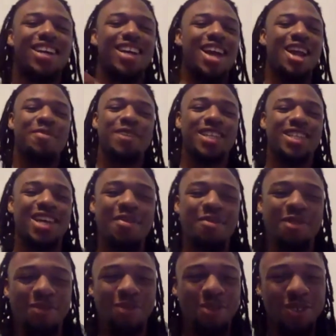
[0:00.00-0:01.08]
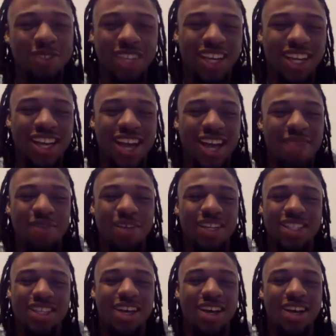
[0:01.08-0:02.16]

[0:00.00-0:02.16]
Got to be the top king, of the food chain. Got to be king, the top.